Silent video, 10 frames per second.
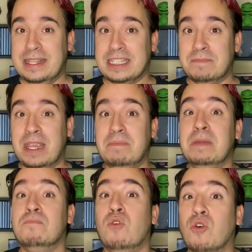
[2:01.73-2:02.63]
This made
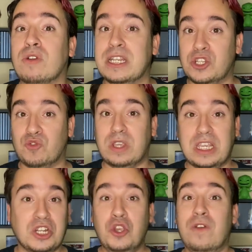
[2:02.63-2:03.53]
me more
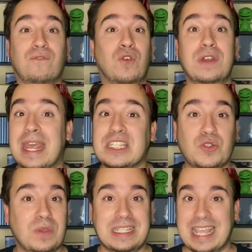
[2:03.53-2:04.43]
intrigued for
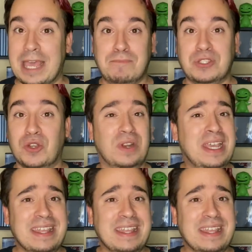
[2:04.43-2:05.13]
next week's episode.